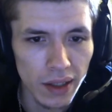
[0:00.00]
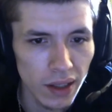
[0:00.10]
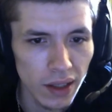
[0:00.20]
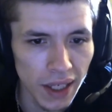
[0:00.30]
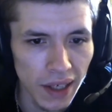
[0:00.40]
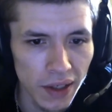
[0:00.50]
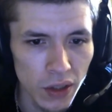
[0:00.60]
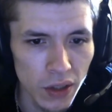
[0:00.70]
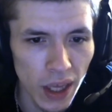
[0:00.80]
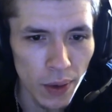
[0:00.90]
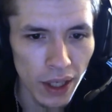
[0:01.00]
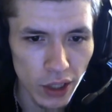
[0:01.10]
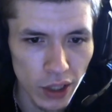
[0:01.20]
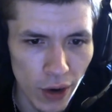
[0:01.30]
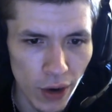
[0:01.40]
Like how Yusuke would like try
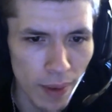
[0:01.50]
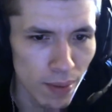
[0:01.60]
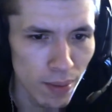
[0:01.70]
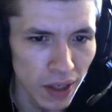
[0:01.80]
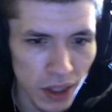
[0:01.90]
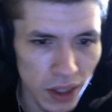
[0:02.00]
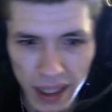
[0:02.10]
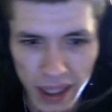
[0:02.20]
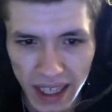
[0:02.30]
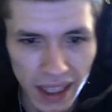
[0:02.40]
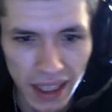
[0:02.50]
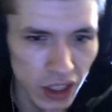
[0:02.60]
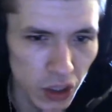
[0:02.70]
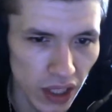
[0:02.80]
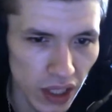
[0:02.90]
to grab her butt or something like that, and then she
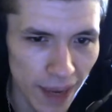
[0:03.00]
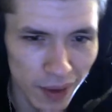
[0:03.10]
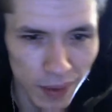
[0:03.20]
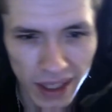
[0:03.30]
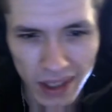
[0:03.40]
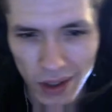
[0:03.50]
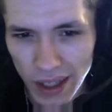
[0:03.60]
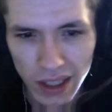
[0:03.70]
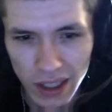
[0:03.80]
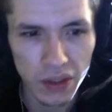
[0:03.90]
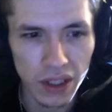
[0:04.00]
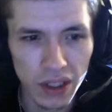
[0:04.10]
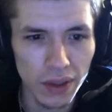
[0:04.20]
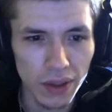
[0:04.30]
would slap him. Like all that stuff was like really